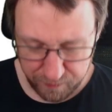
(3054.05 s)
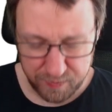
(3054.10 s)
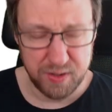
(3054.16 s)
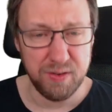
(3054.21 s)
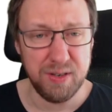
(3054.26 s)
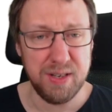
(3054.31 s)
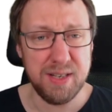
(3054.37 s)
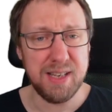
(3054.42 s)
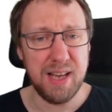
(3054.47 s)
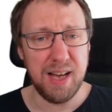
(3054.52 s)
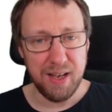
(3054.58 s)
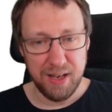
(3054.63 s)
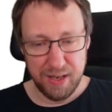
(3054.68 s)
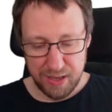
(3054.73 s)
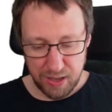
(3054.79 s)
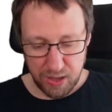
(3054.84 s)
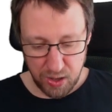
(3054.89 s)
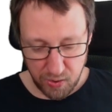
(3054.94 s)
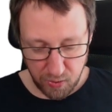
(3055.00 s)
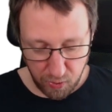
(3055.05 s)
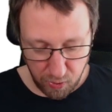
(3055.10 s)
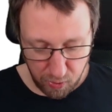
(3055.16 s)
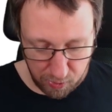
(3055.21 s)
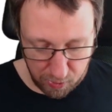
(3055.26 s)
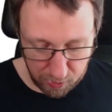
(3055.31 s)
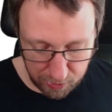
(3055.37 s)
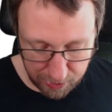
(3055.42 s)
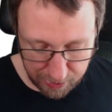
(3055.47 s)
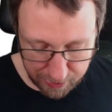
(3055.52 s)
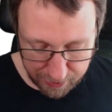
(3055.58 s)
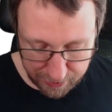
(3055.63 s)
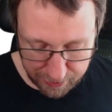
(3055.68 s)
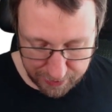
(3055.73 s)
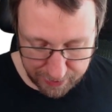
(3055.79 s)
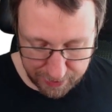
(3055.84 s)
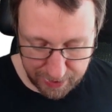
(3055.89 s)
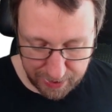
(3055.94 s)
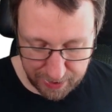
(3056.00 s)
So these are all
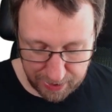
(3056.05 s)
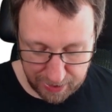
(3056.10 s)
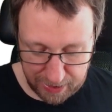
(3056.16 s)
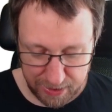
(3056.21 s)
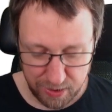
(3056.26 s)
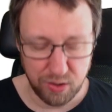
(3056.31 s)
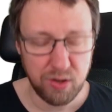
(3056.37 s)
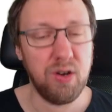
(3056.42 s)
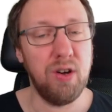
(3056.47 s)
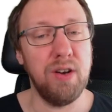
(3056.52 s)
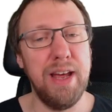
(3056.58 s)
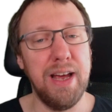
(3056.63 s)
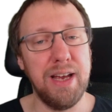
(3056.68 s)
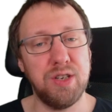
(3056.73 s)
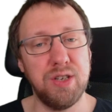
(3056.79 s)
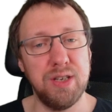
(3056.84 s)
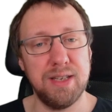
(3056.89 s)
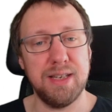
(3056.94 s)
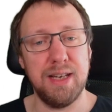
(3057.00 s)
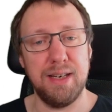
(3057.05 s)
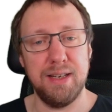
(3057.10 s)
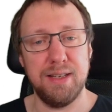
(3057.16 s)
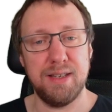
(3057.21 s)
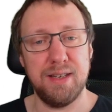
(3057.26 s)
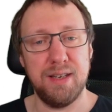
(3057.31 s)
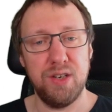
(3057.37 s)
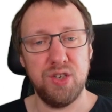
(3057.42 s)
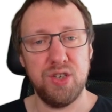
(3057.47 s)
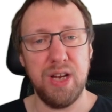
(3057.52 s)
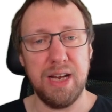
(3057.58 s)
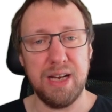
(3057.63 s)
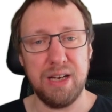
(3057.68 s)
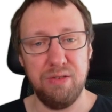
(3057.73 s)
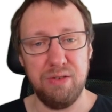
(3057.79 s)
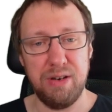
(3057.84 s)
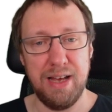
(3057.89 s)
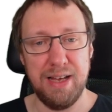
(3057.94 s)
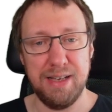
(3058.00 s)
the other connections that this check
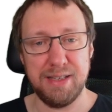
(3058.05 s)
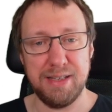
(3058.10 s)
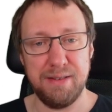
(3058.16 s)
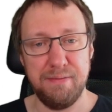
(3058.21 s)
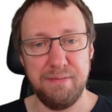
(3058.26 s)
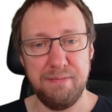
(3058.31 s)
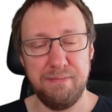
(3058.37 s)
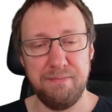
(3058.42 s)
node has.